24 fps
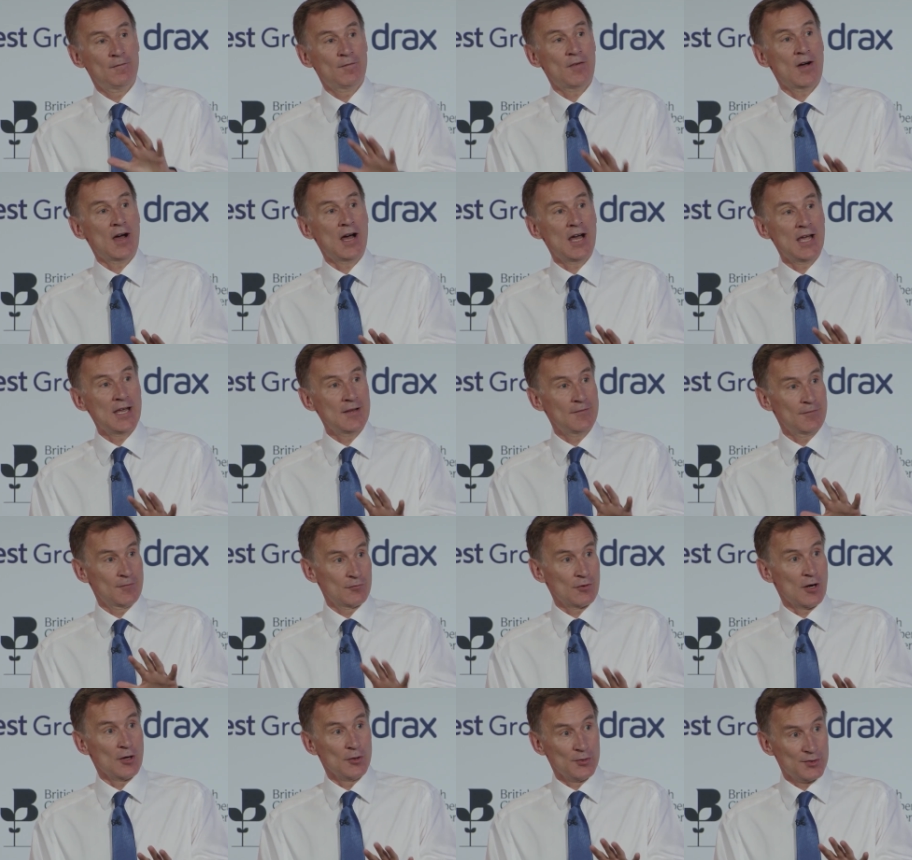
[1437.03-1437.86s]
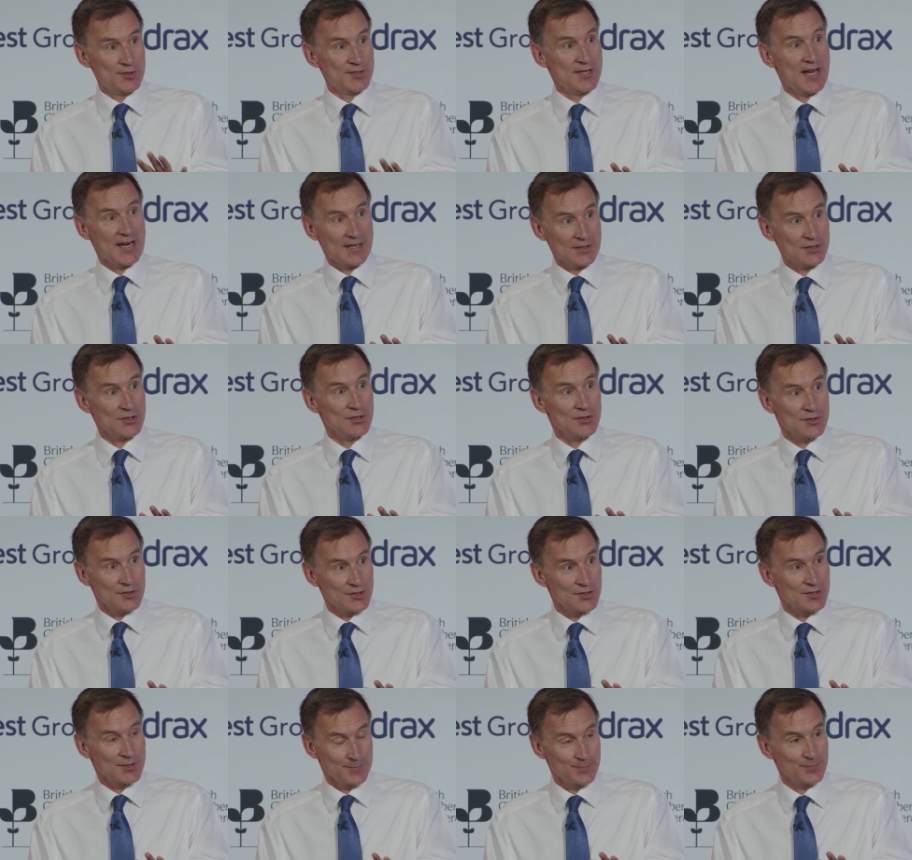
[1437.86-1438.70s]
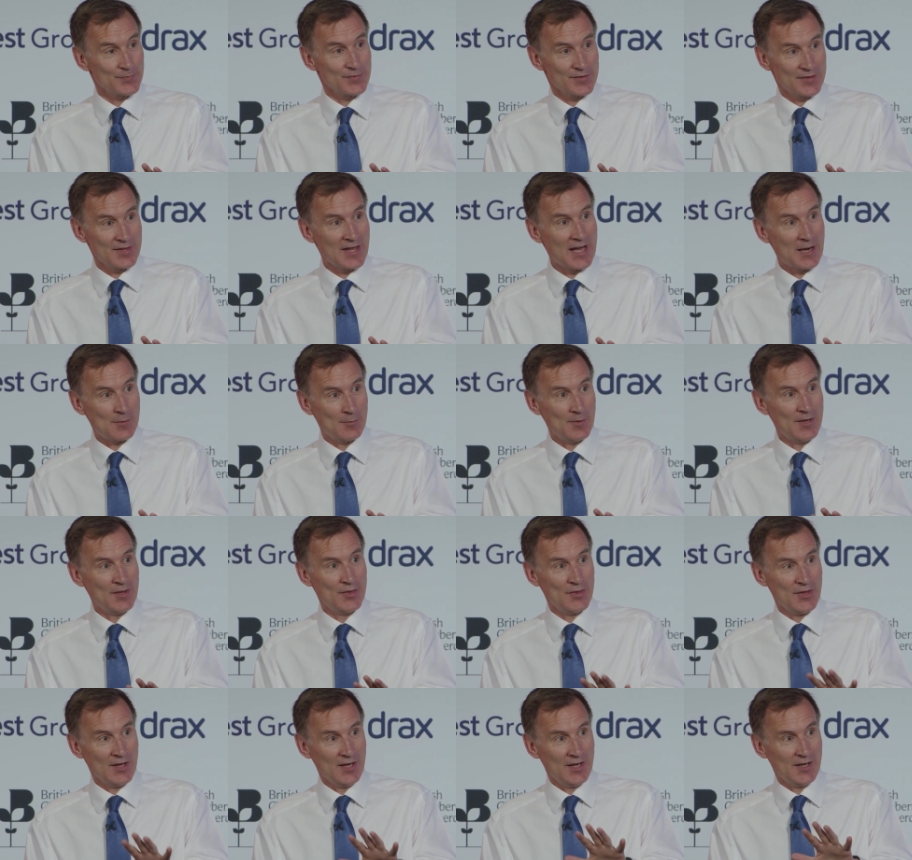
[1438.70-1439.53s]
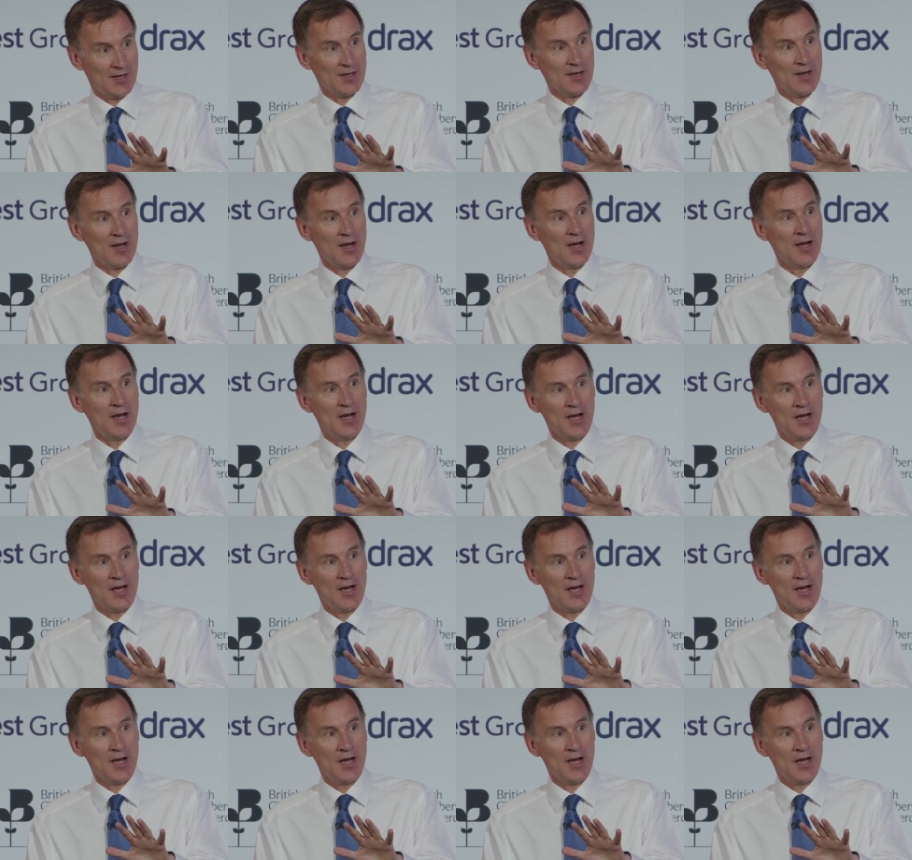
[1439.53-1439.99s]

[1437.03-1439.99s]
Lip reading: five growth sectors that we think